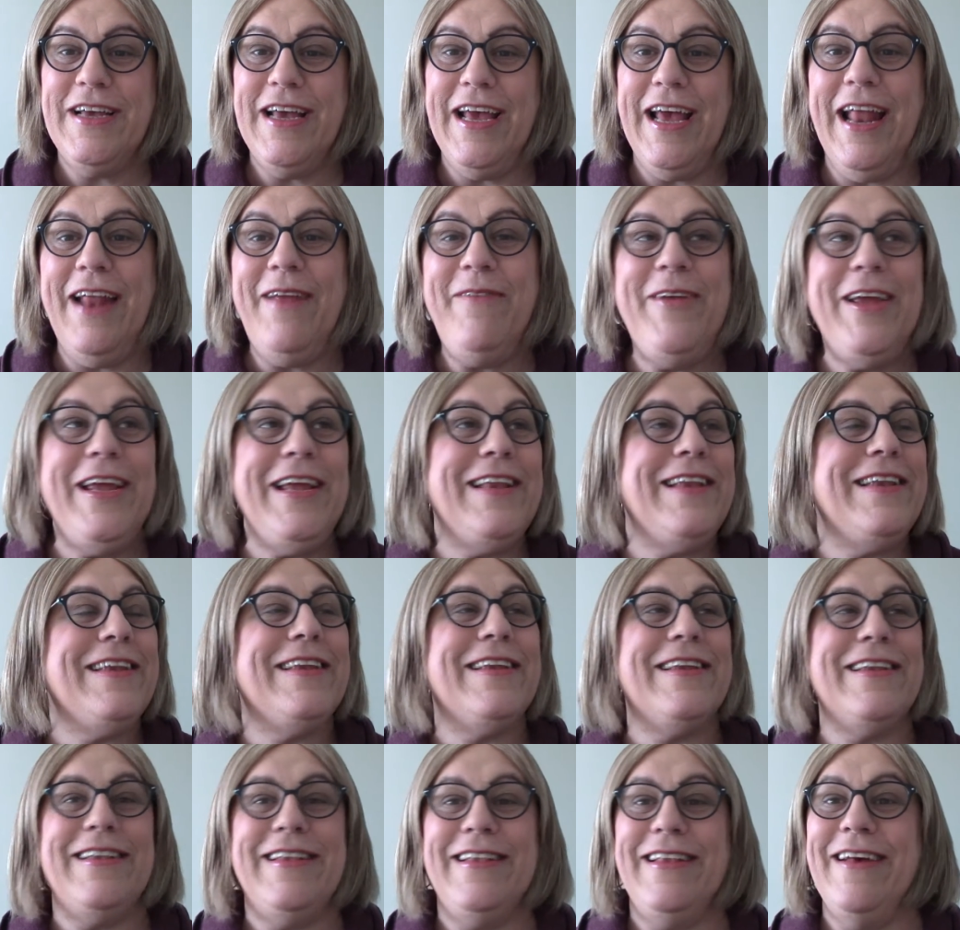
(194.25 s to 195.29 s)
I mean,
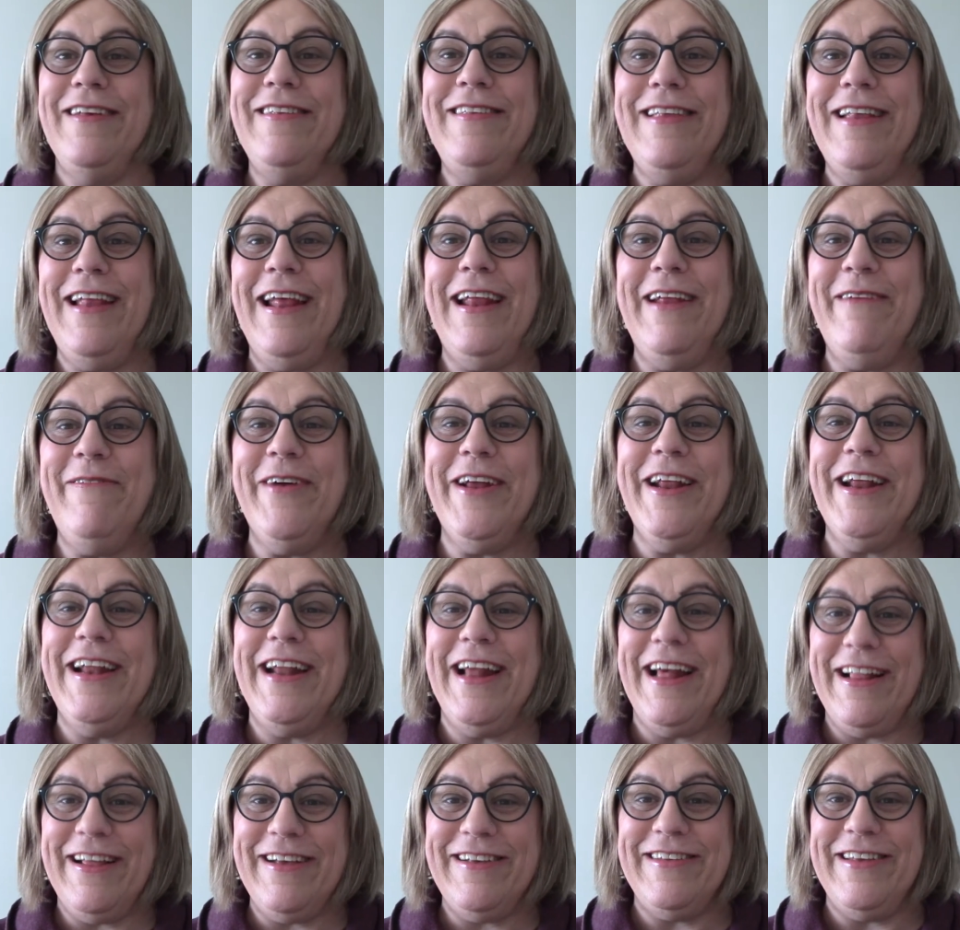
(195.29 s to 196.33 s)
doesn't anybody in
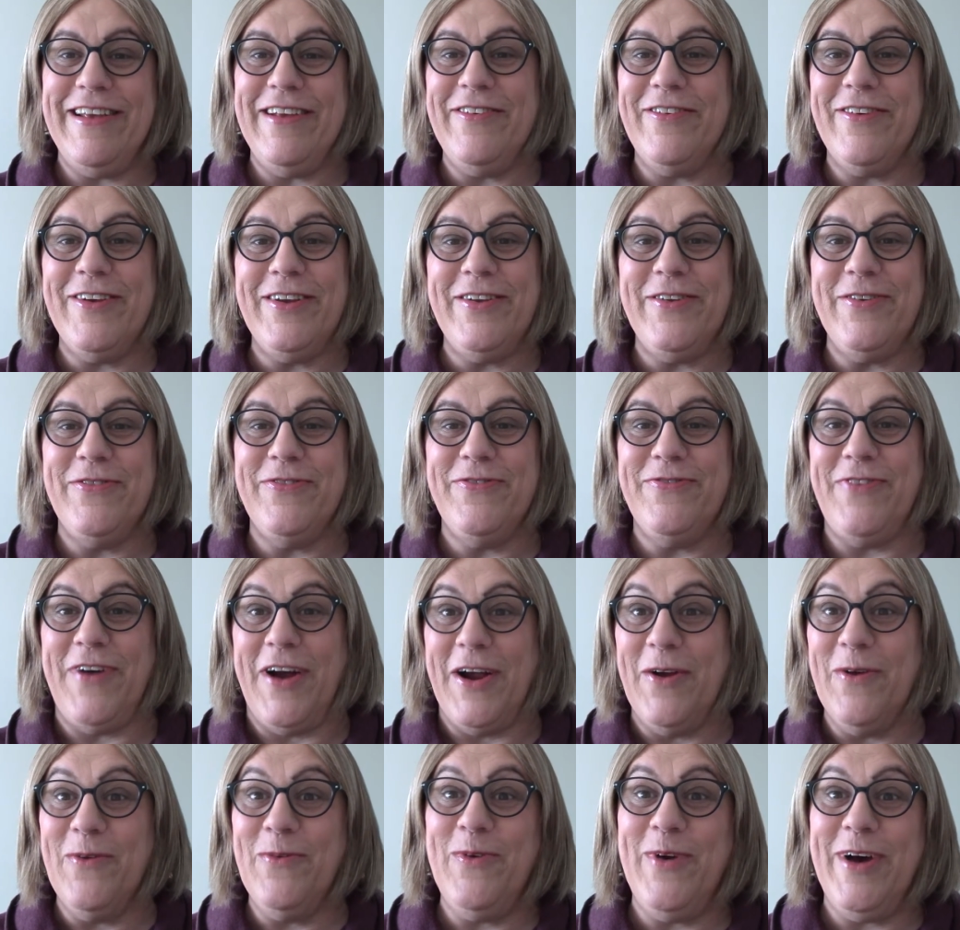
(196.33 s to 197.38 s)
Alexandria do
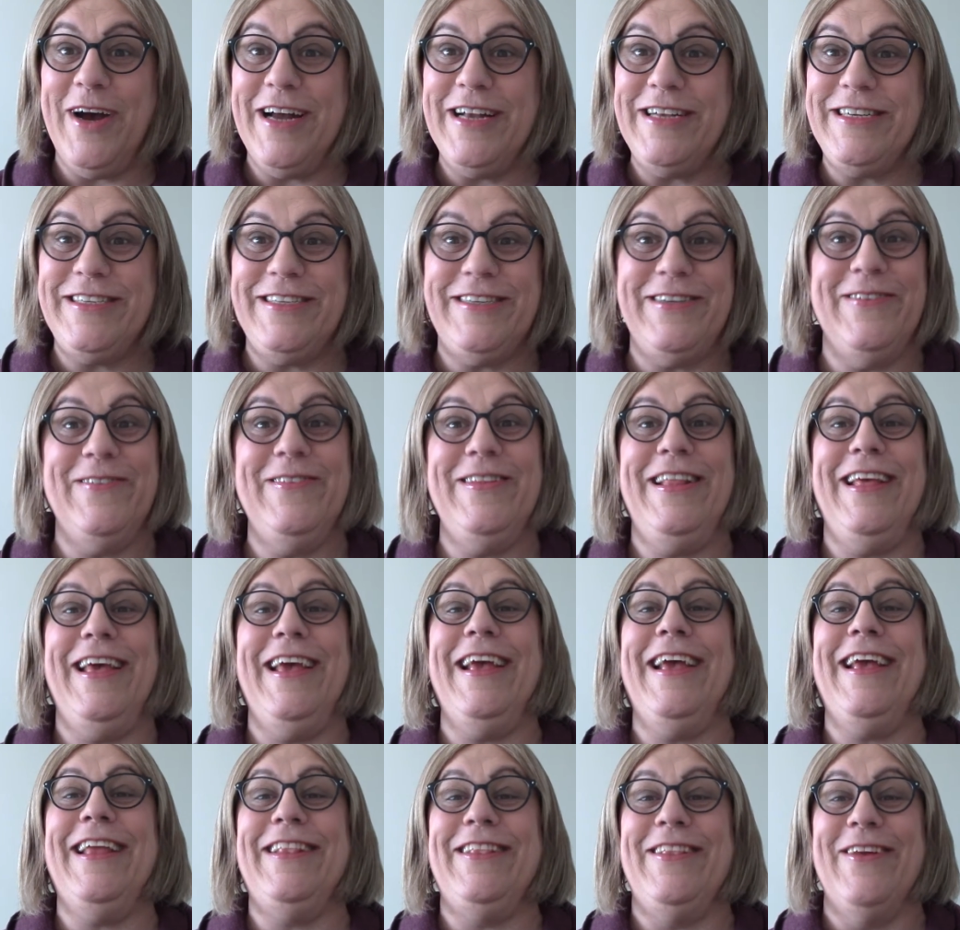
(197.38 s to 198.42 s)
Firewatch? Don't,
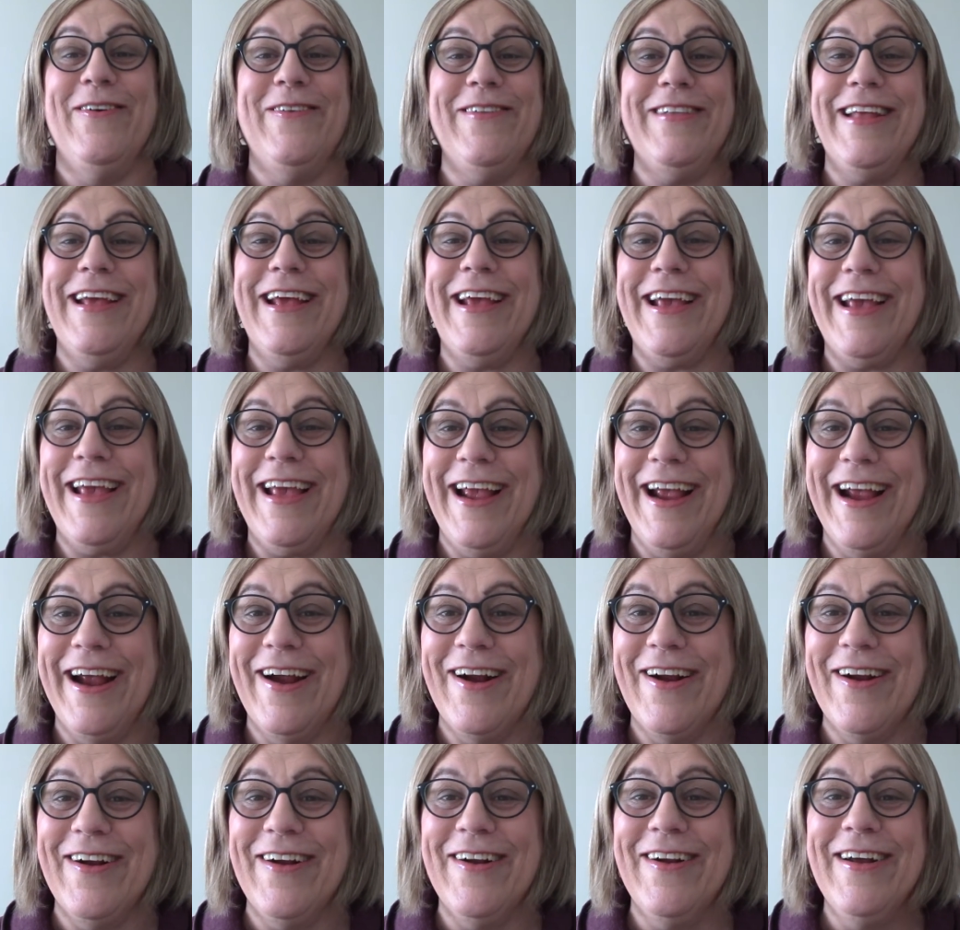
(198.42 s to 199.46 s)
don't they
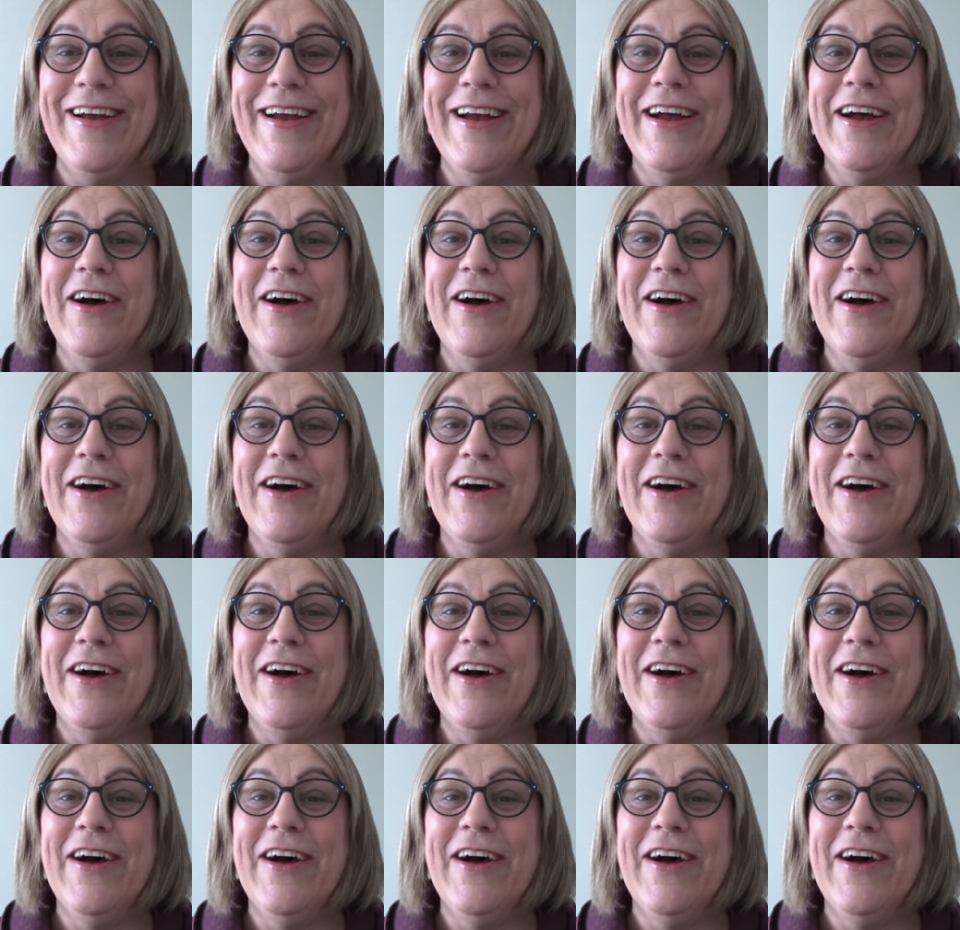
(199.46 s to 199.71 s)
care?